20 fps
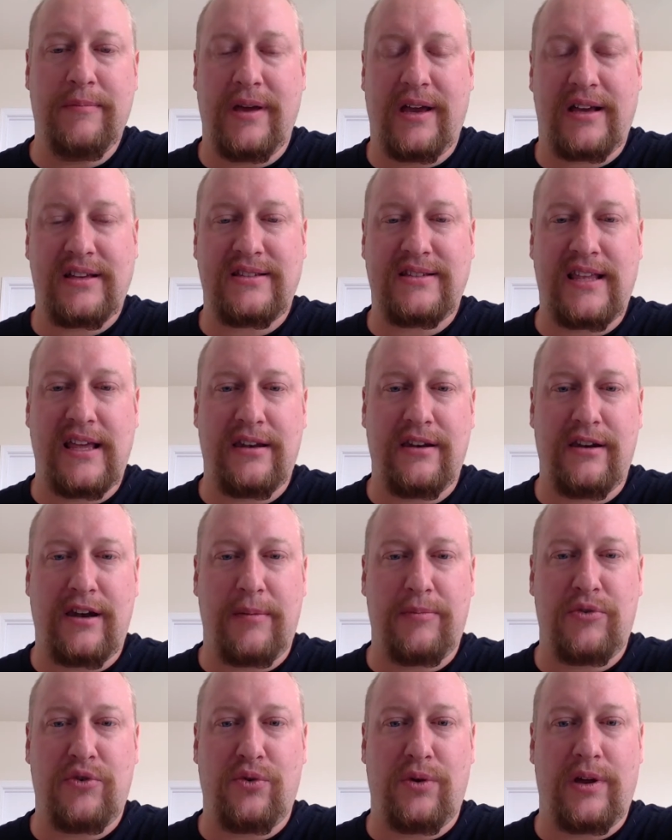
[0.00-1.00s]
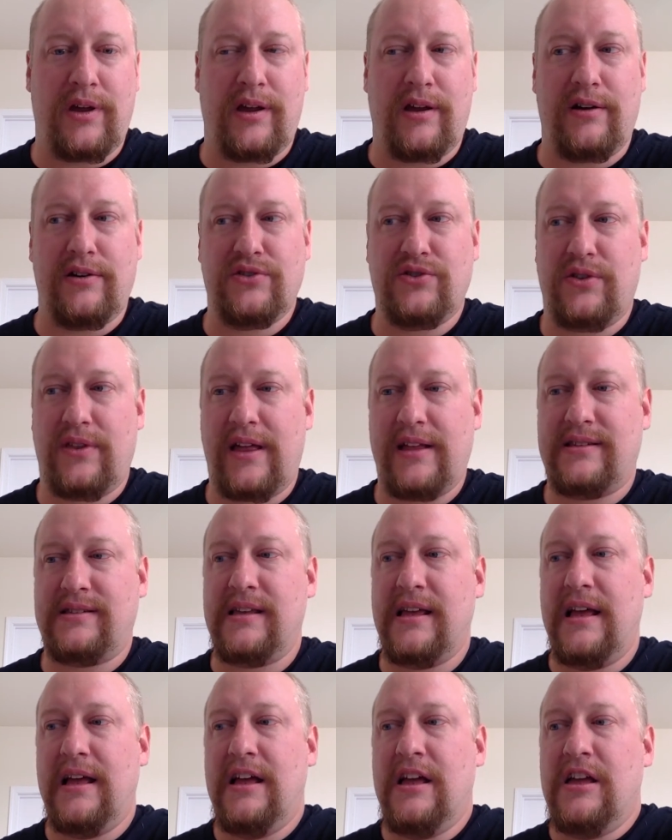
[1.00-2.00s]
can be extended up to a year. So
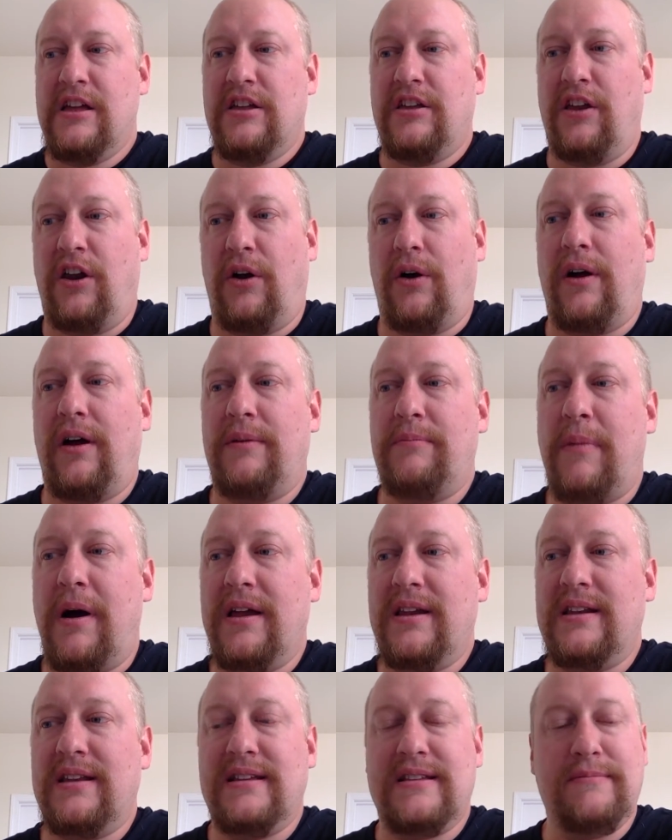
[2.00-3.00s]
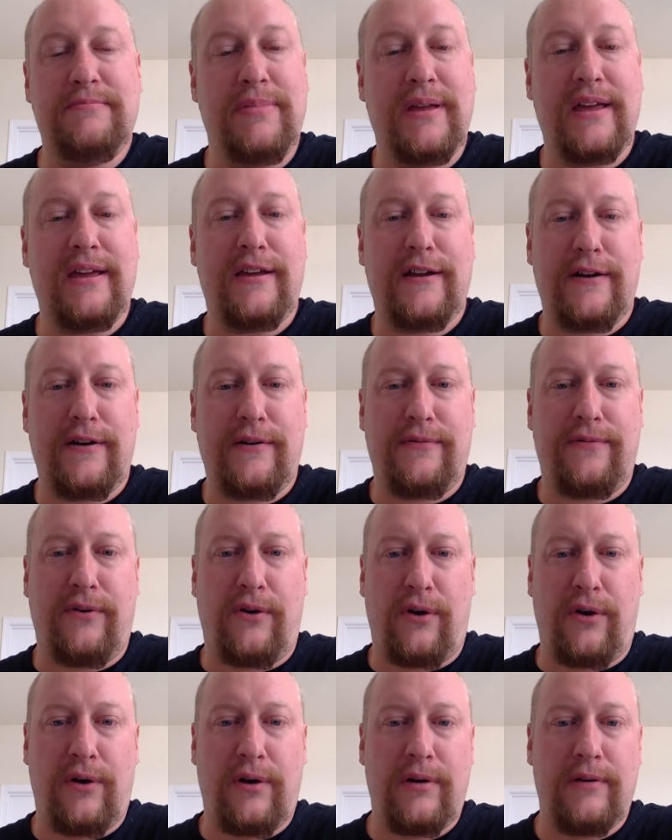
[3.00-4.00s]
that's, I might be here
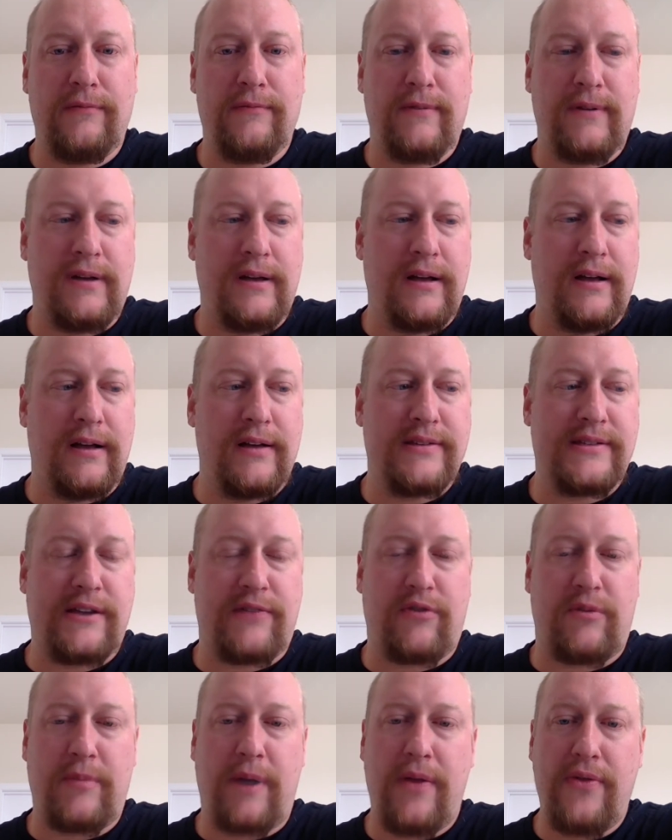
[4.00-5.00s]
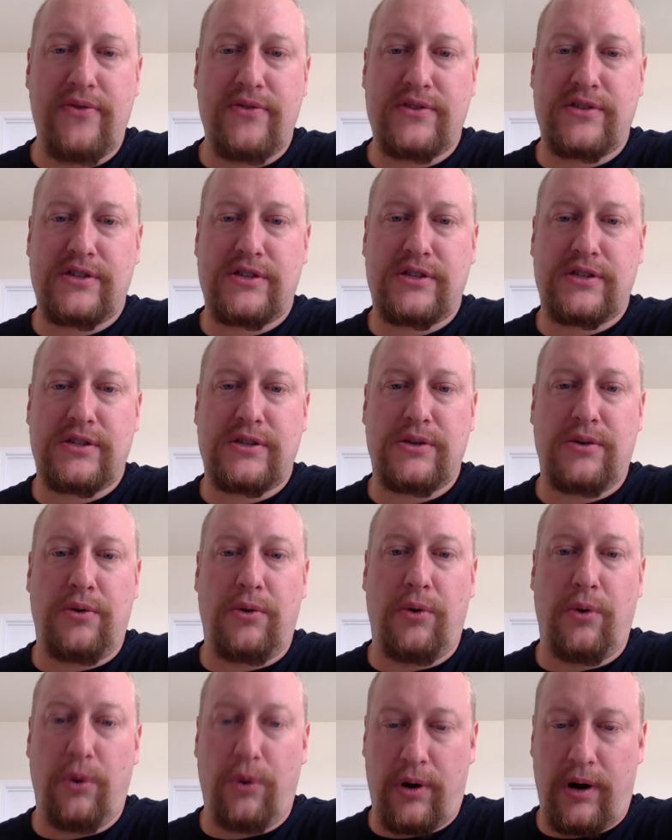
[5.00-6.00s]
for several months,
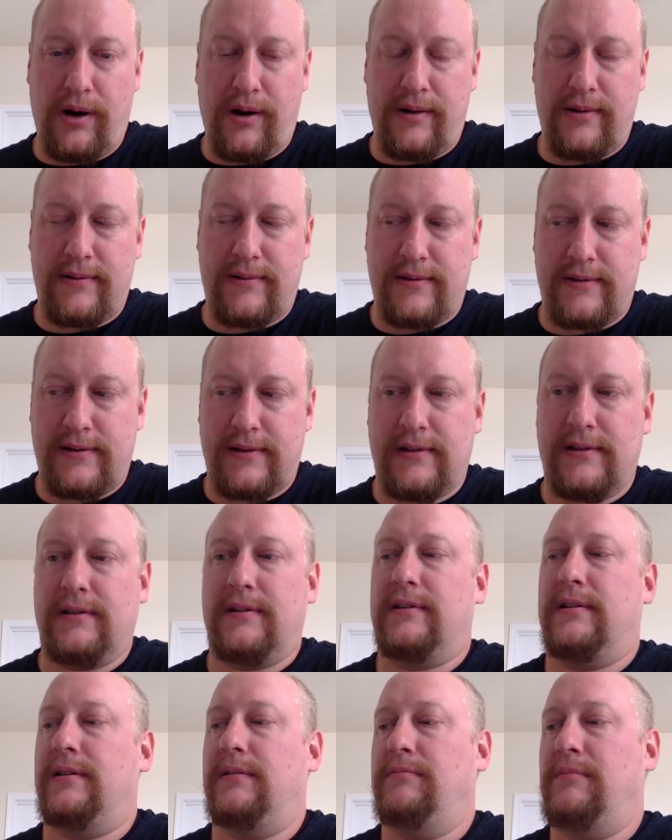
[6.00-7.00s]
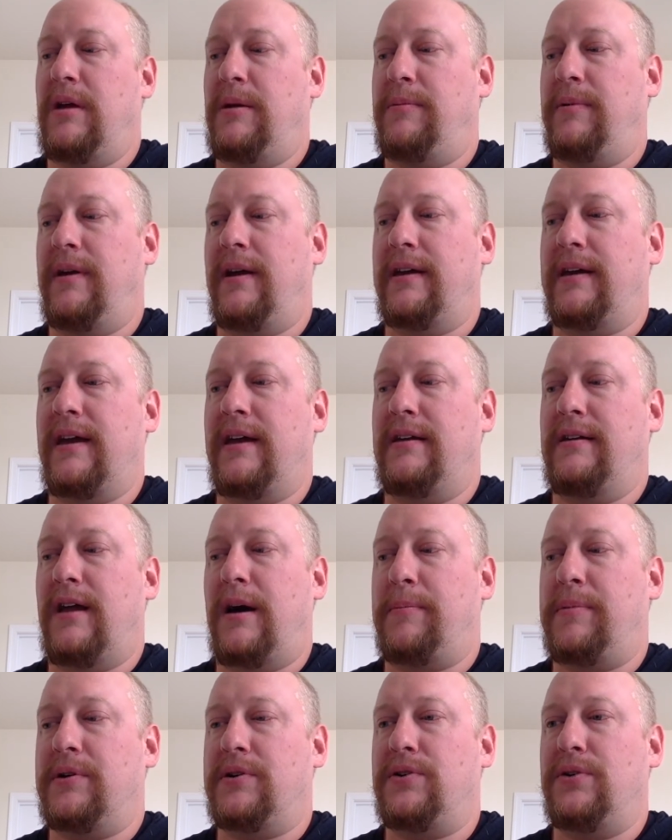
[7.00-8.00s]
or maybe I get an
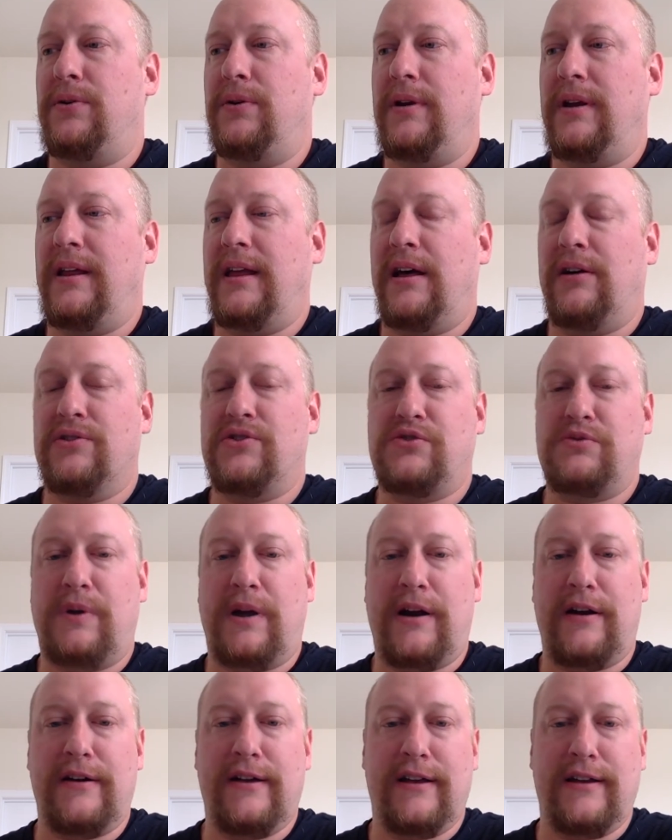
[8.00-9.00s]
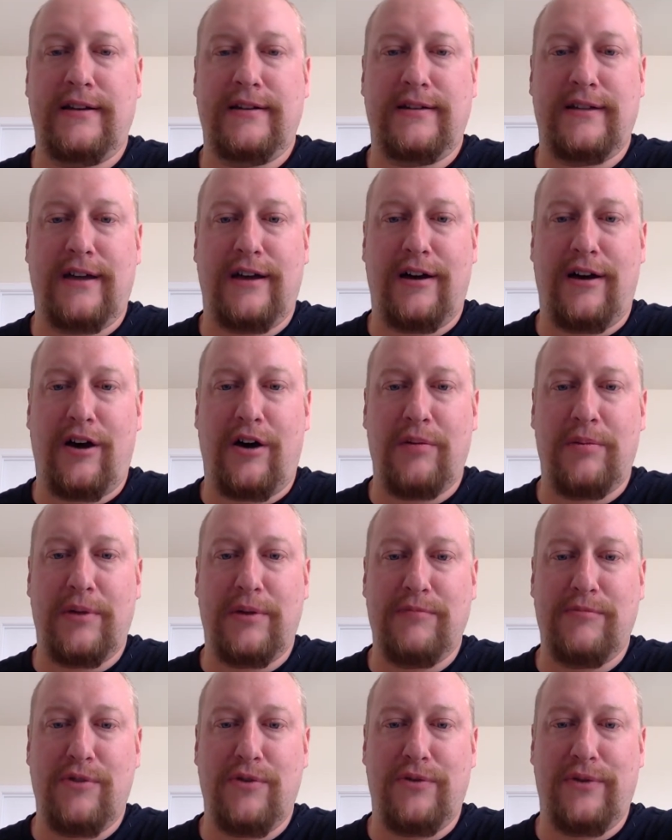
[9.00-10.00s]
opportunity elsewhere and I'll
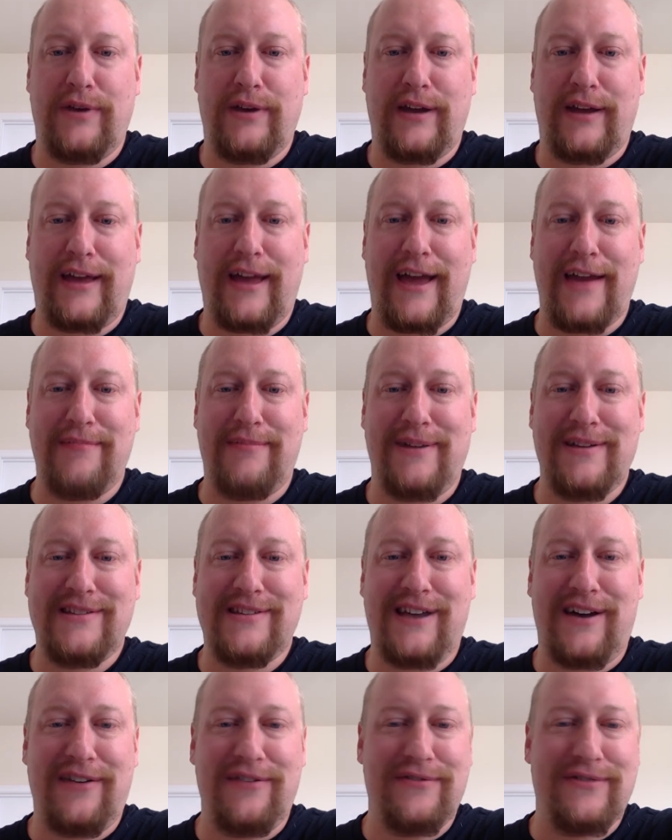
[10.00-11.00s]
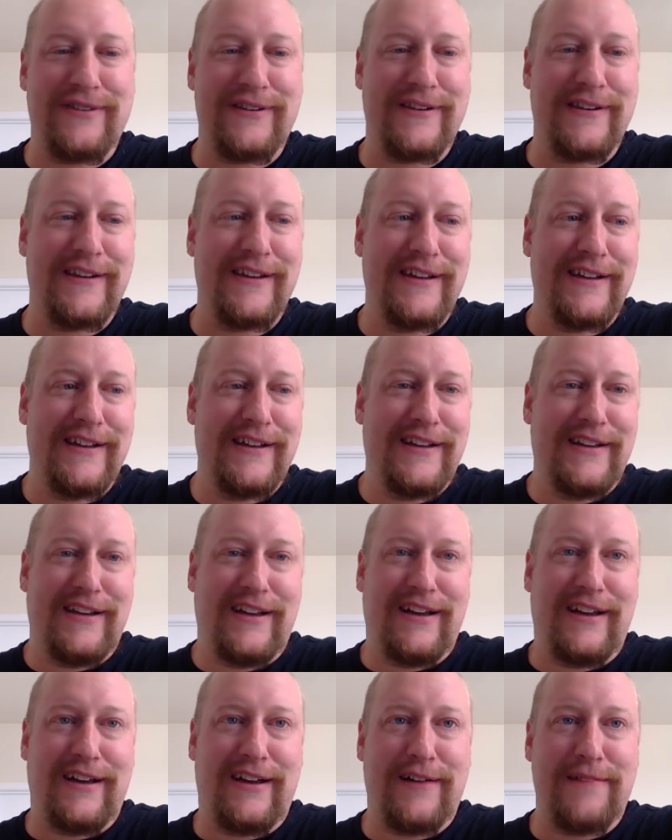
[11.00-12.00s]
be moving again myself. And,
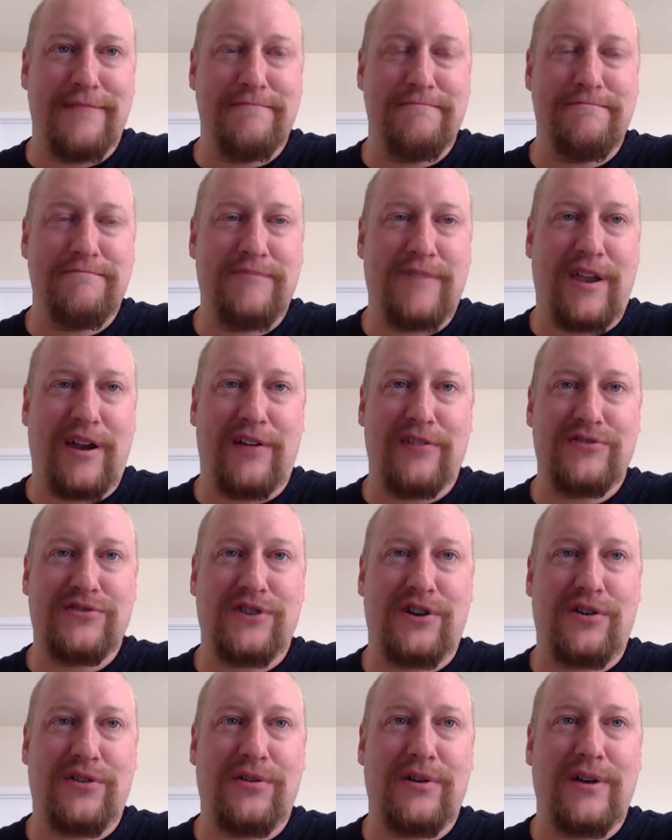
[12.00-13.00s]
it's